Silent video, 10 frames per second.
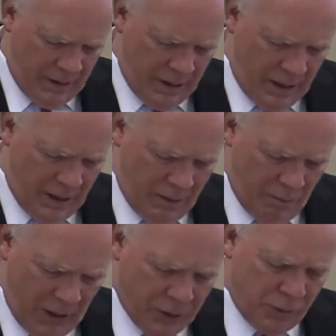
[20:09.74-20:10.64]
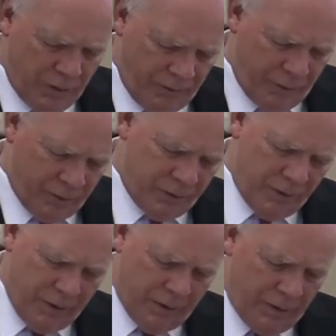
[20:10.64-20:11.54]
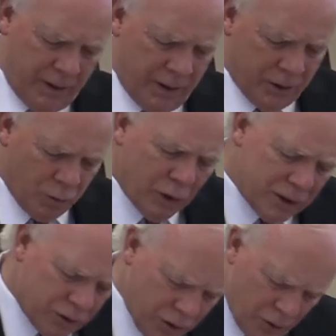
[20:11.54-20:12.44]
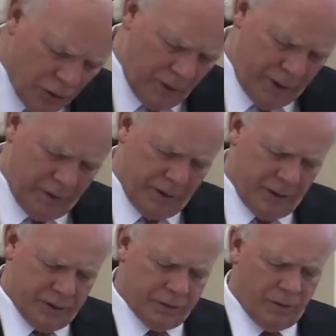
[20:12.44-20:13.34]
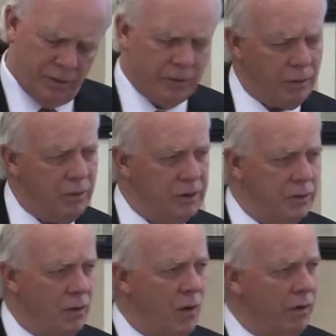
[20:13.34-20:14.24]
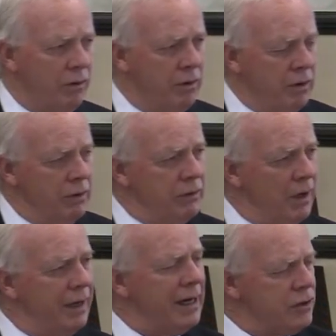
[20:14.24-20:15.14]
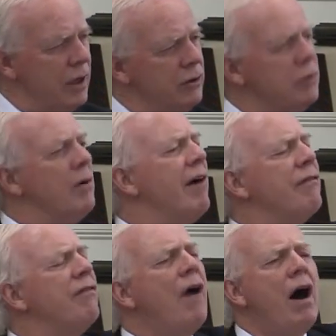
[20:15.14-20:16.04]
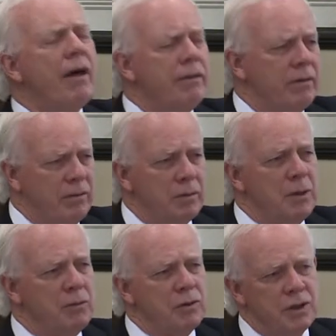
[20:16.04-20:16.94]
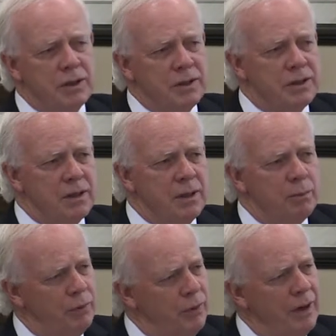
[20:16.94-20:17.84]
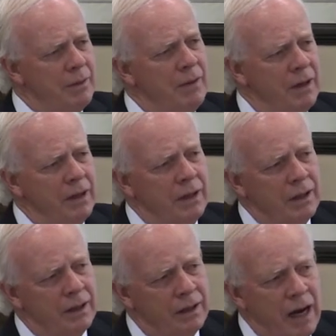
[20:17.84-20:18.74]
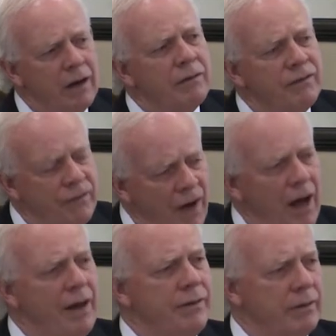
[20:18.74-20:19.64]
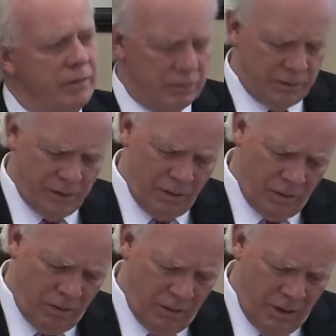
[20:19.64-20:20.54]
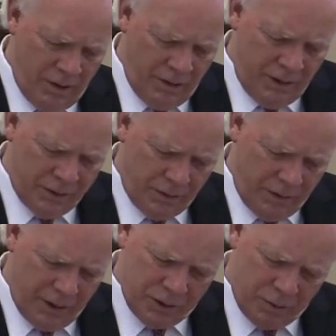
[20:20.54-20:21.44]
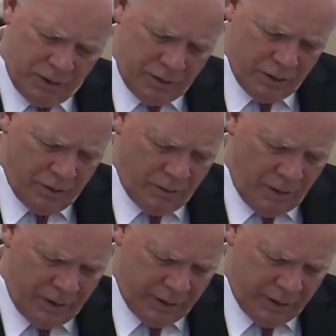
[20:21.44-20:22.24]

uh, must refer to the things we do here on this earth, which are done as unto our Father. Remember, Jesus said, Pray uh, our Father. So these are things we do uh,